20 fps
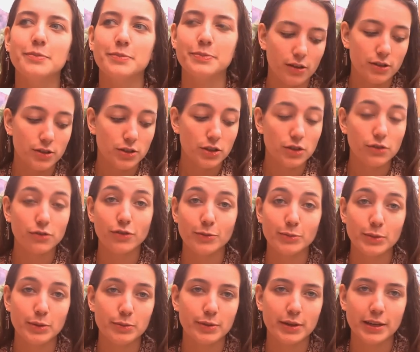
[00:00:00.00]
So
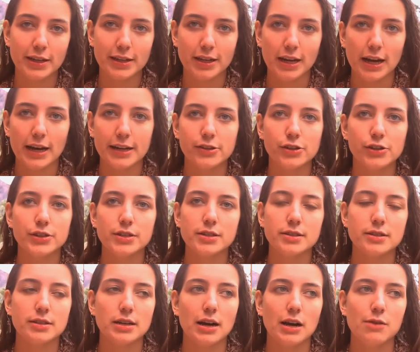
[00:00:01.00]
from the beginning, I
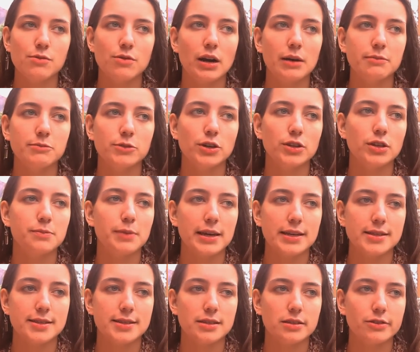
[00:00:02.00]
noticed I'm going to
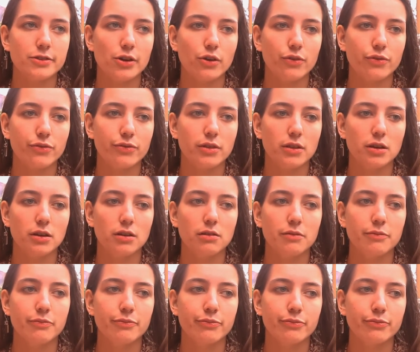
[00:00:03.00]
base this off
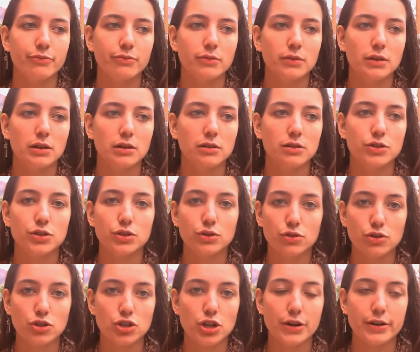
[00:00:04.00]
the two
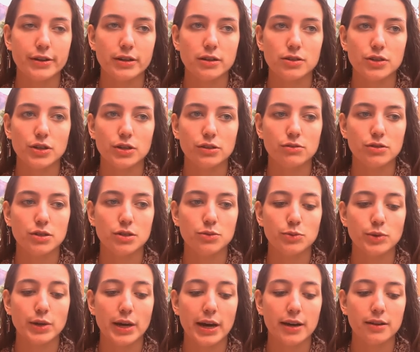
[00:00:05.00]
sharing circles that
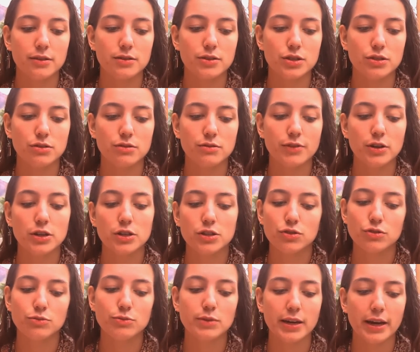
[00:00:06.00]
we had. So the first
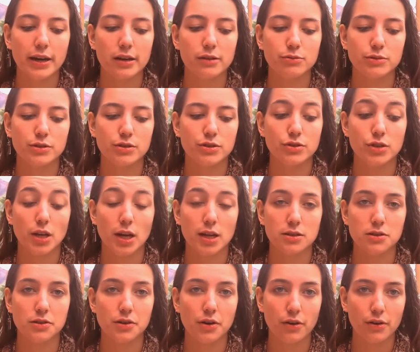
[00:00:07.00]
one we had was 2
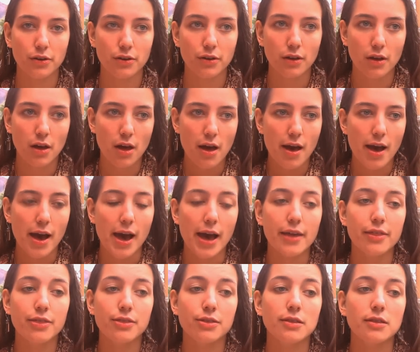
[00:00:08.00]
days ago,
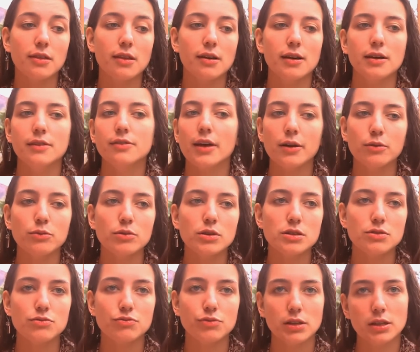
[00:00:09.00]
and that
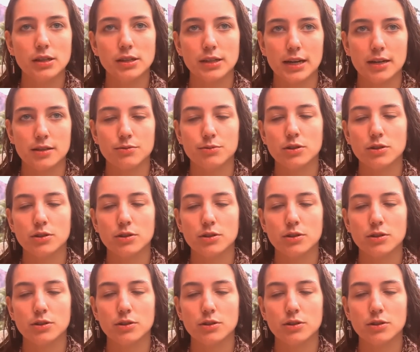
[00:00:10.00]
was really nice.